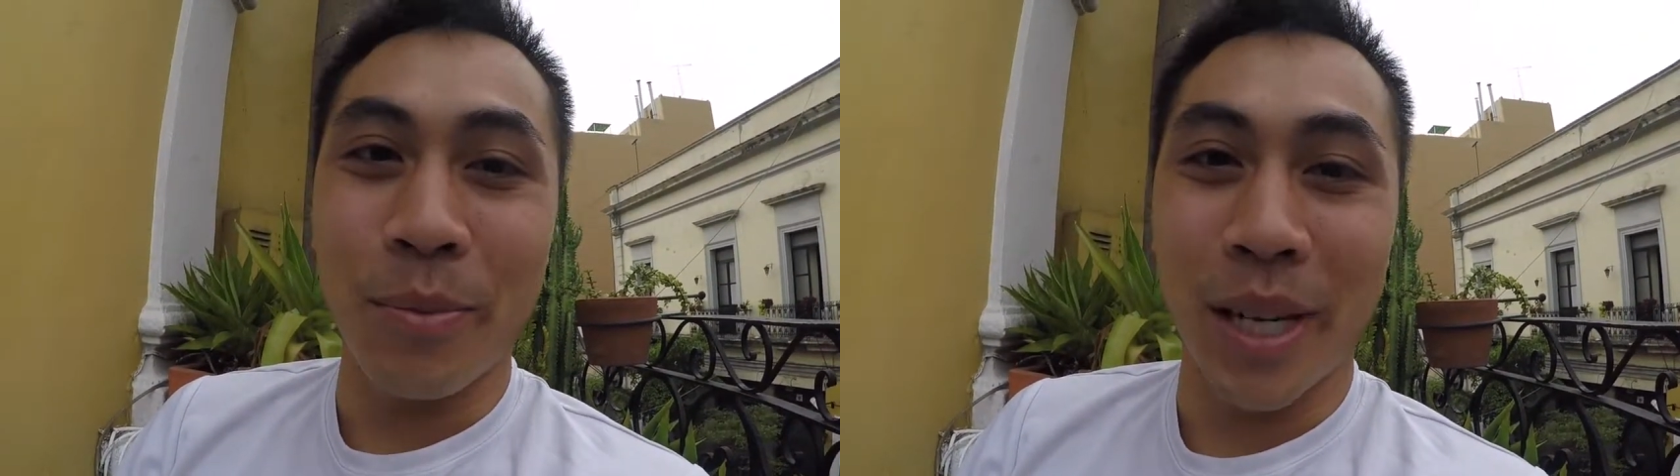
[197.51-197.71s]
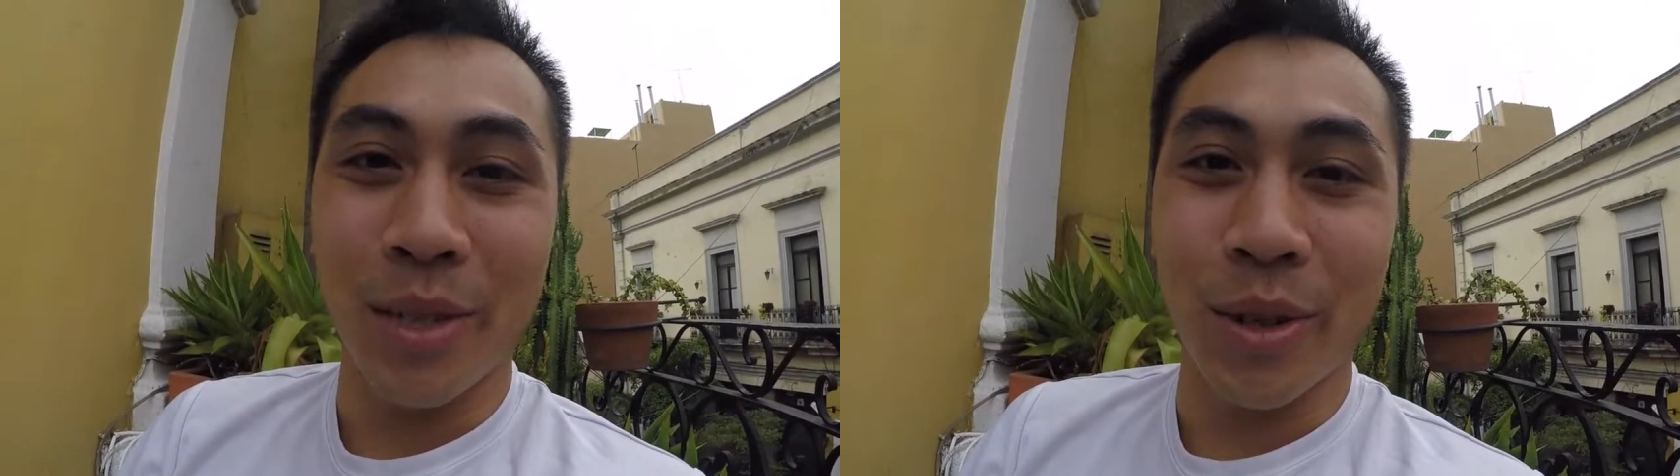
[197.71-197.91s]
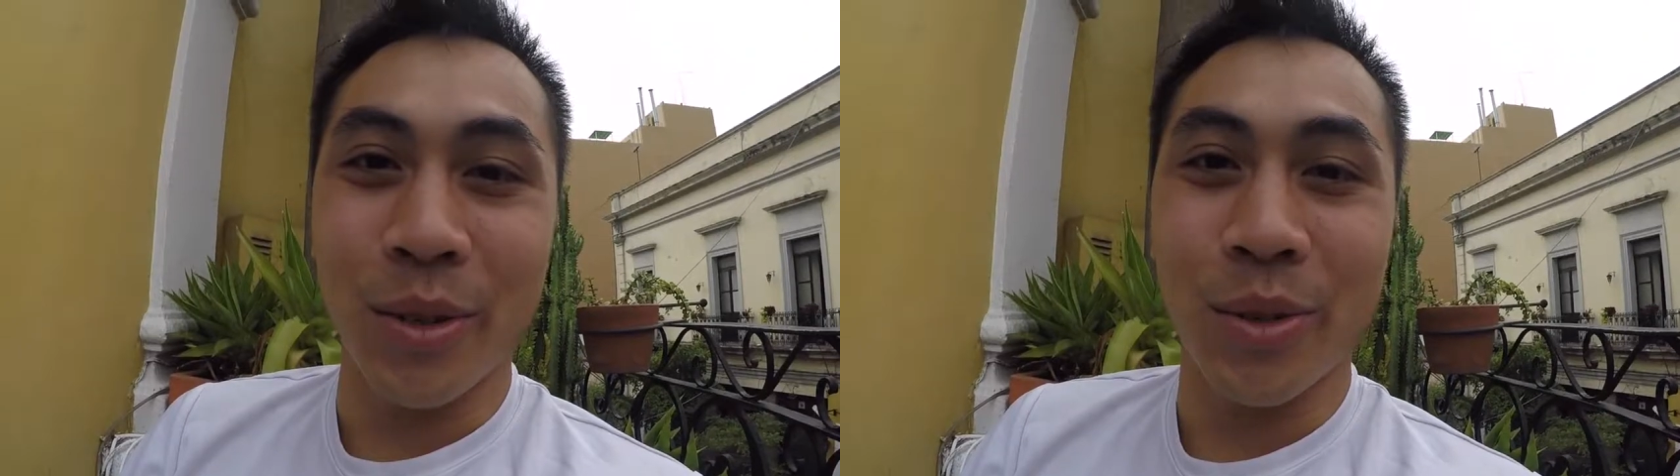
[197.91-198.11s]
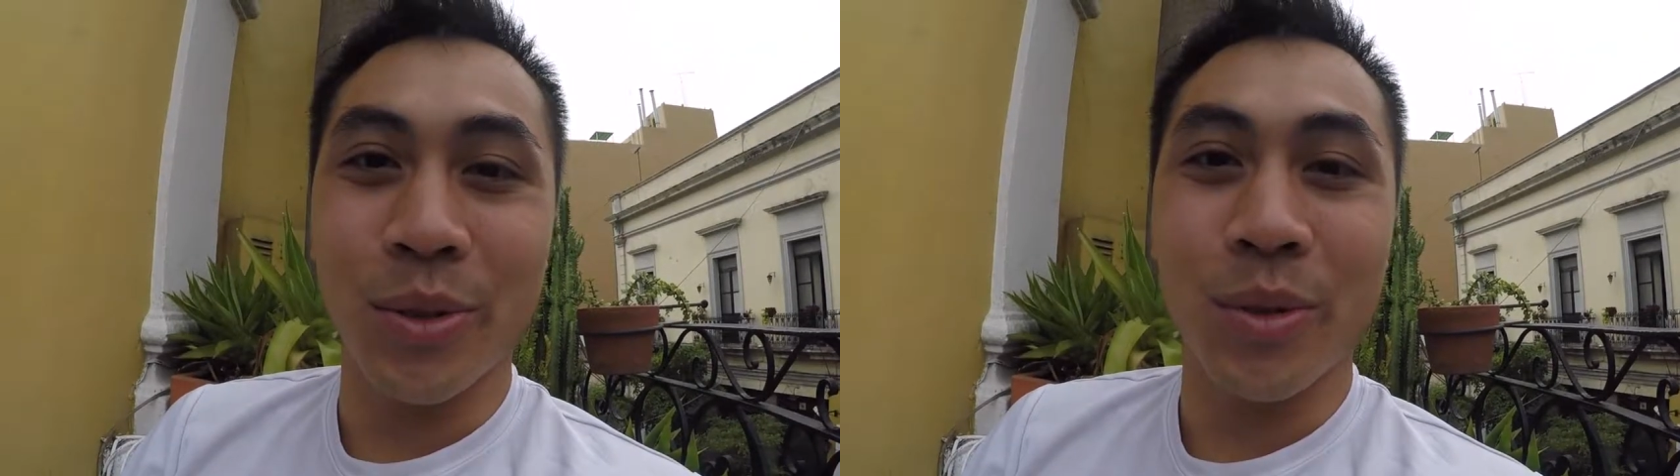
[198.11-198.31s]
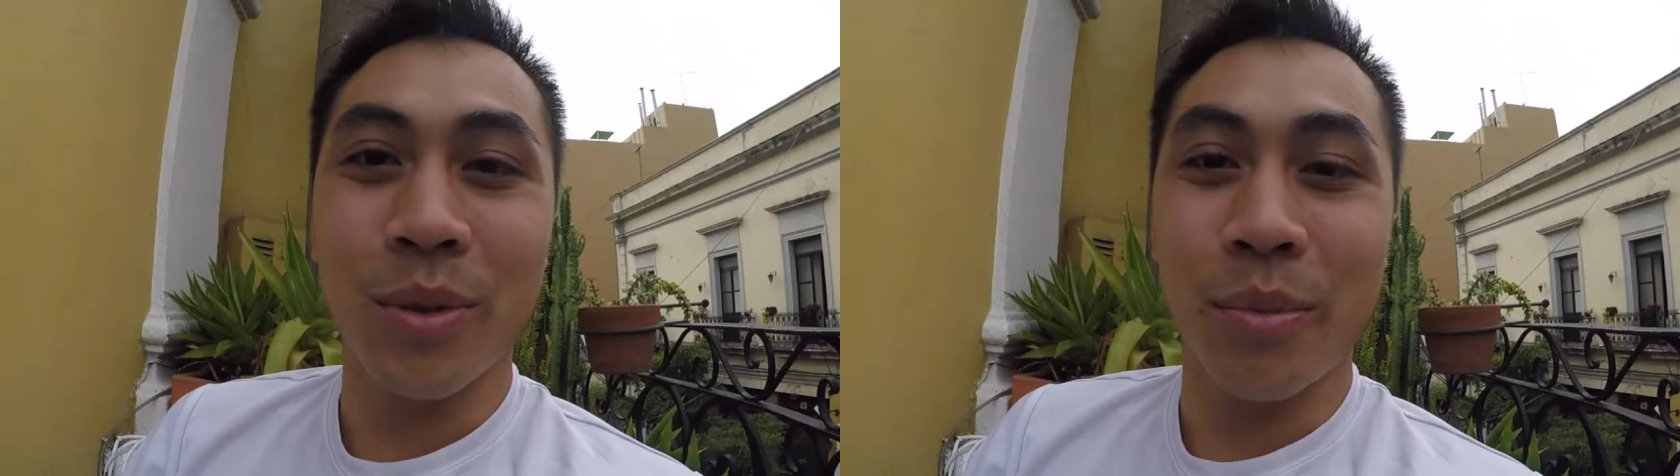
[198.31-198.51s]
Mexican
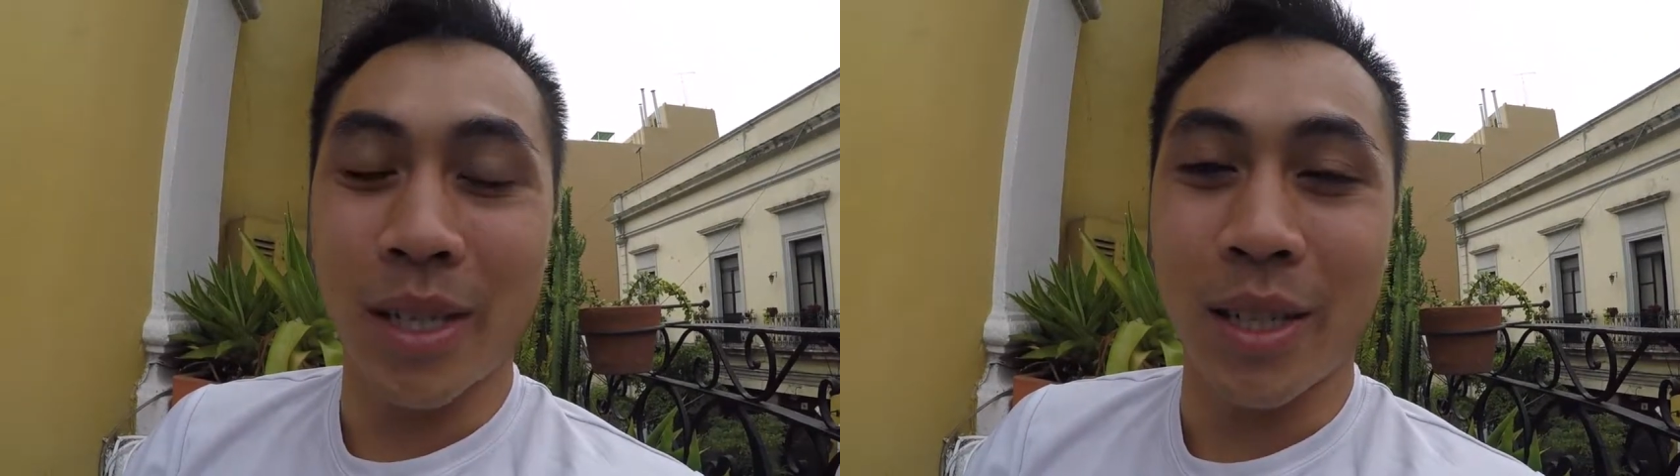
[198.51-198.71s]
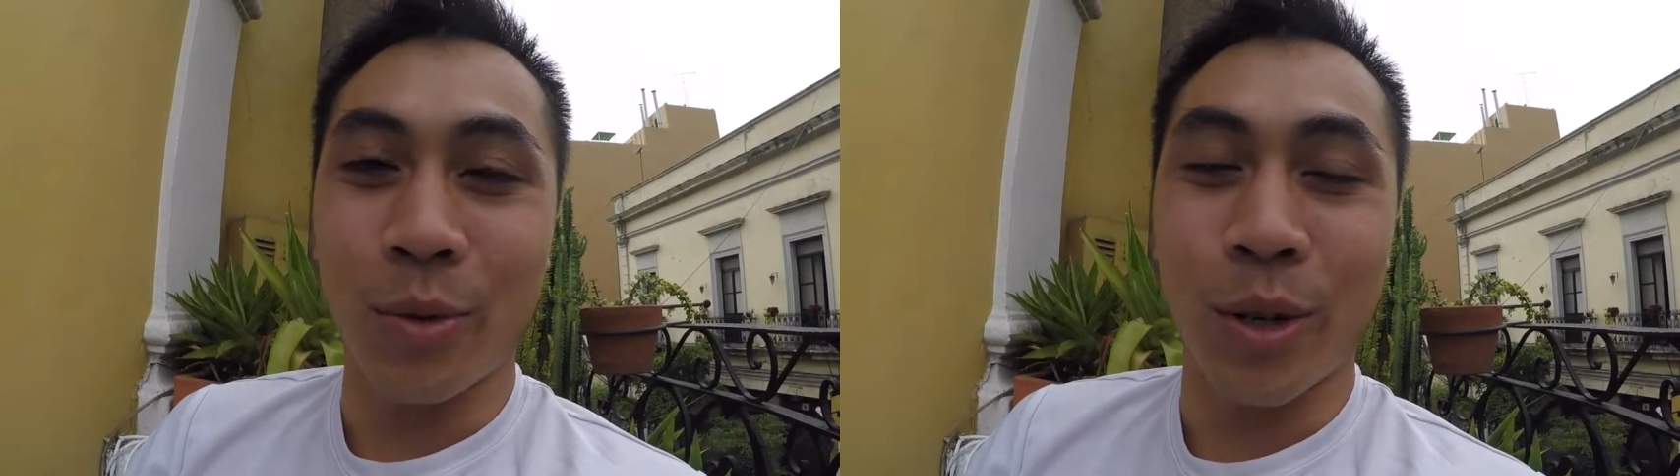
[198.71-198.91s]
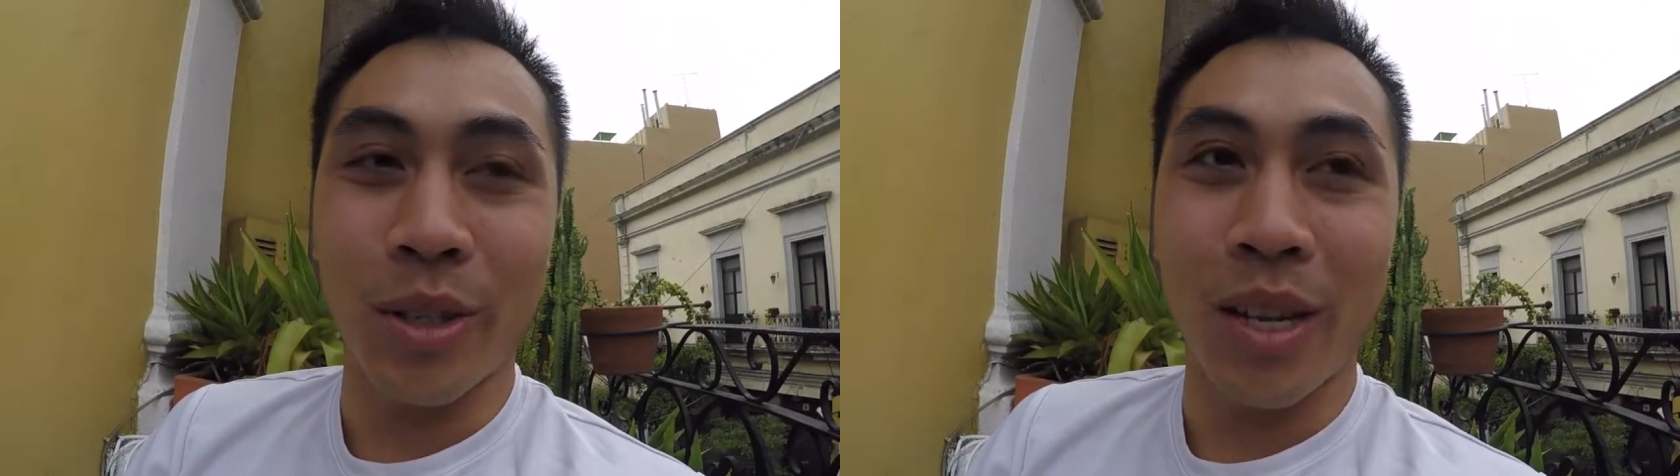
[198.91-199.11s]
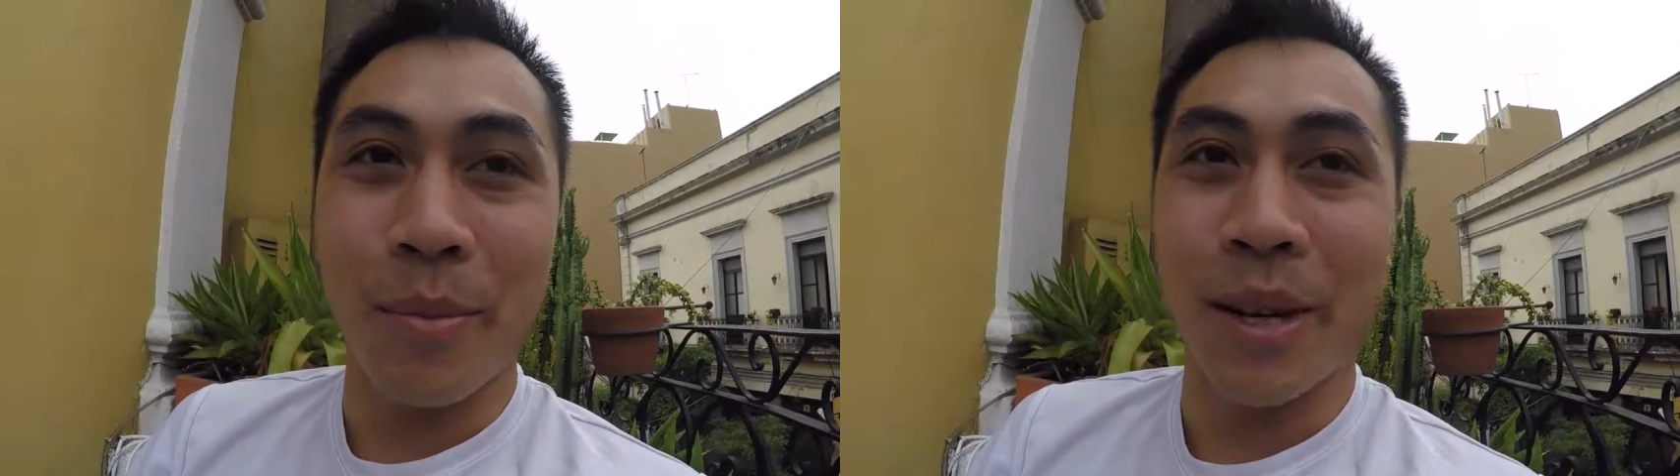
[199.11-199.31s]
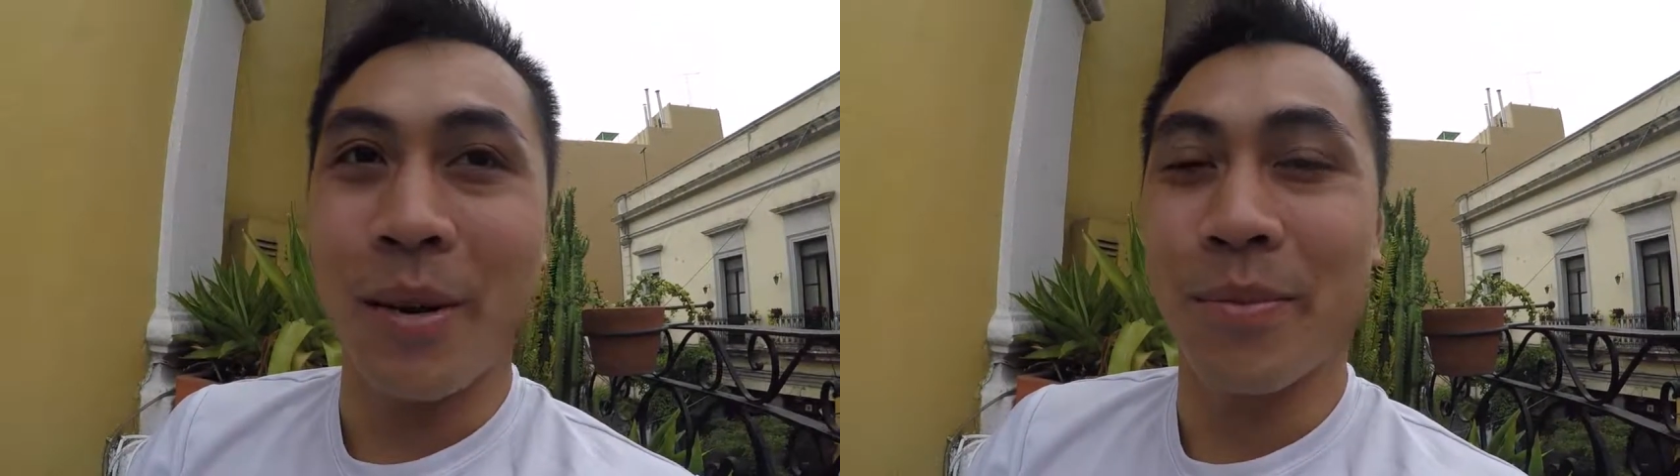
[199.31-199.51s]
one that's
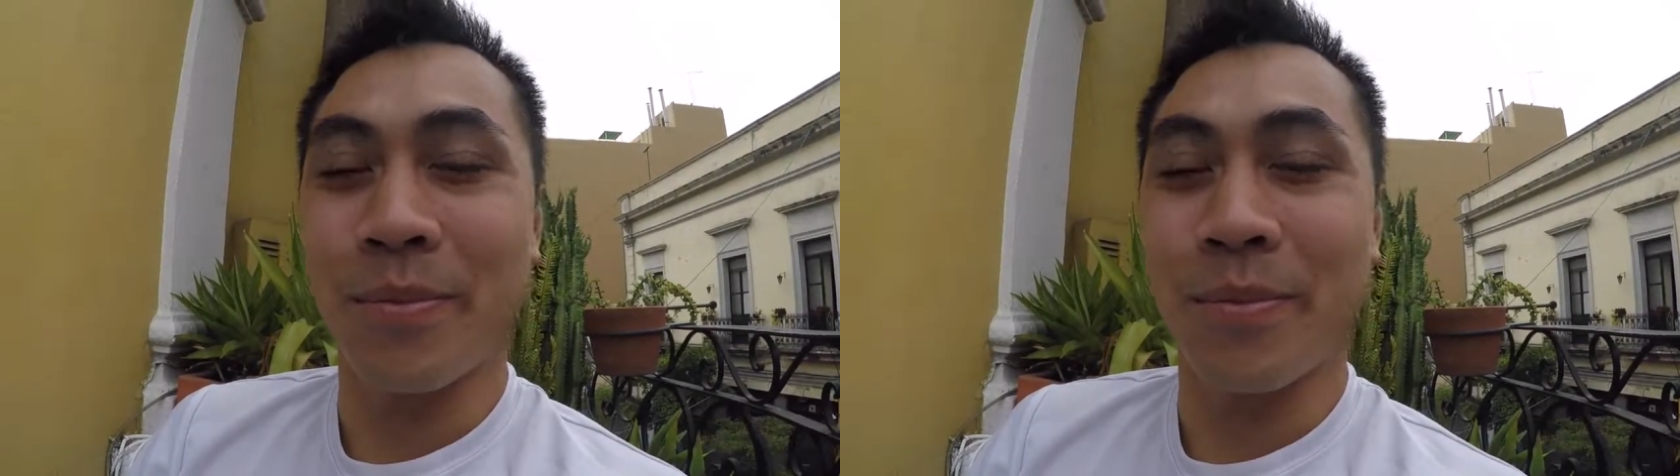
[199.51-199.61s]
coming up.